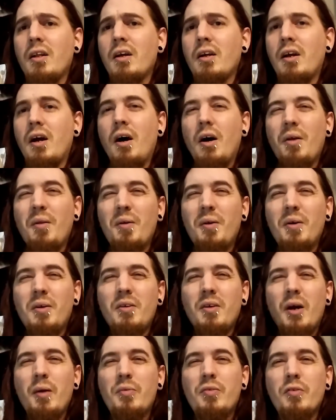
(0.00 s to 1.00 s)
like other
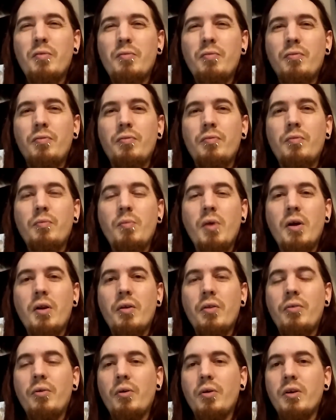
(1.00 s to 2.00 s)
types of
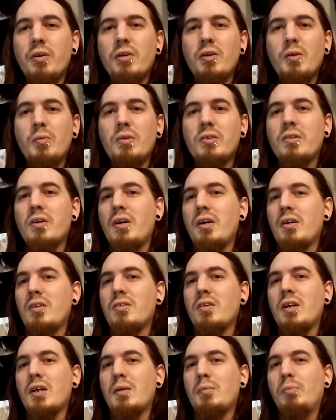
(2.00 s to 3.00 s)
metal thrown in here
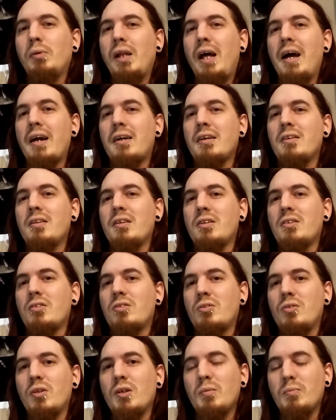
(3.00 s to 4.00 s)
besides like blackened
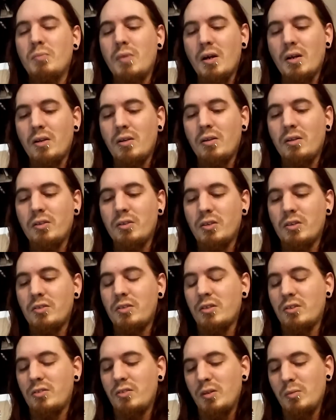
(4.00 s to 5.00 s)
extreme metal and
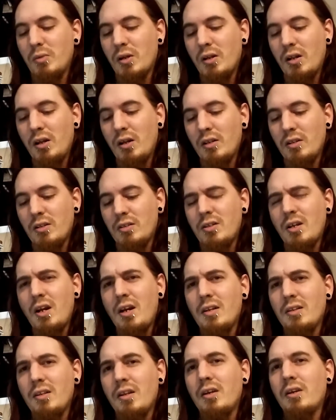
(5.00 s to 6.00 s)
just extreme metal. It
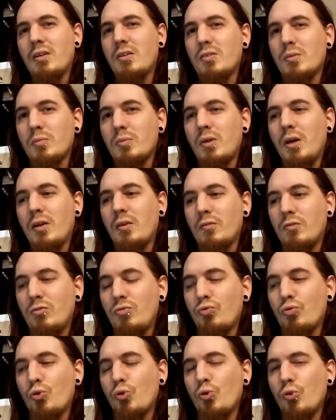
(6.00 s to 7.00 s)
had like some kind of
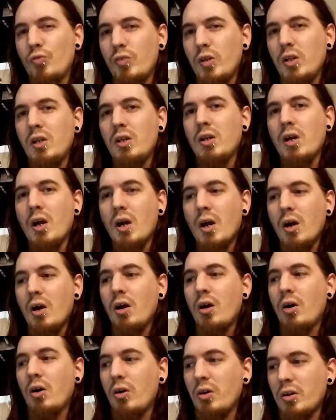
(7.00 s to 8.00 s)
groovy
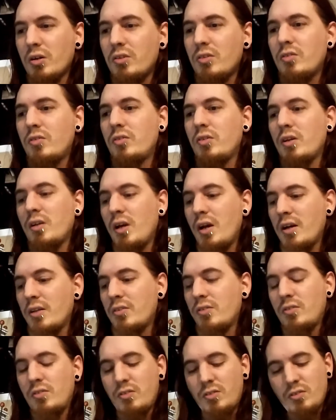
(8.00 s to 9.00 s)
hooks. It
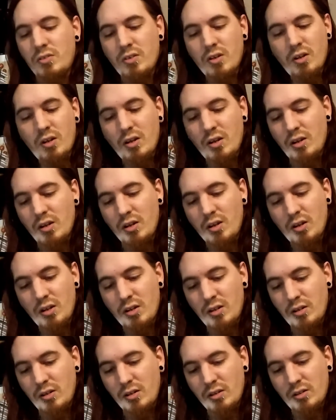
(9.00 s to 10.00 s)
had
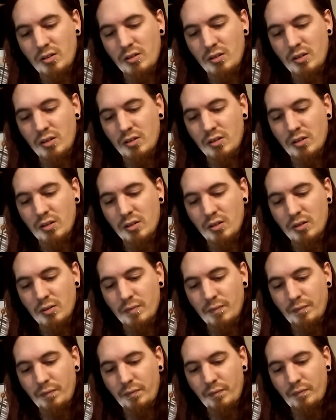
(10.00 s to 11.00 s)
uh, da, da, da,
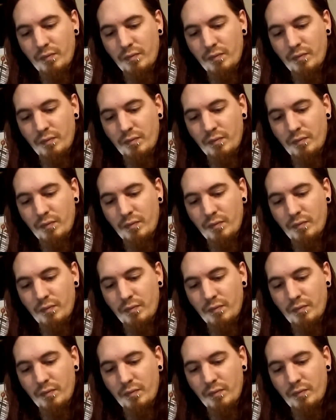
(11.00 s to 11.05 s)
the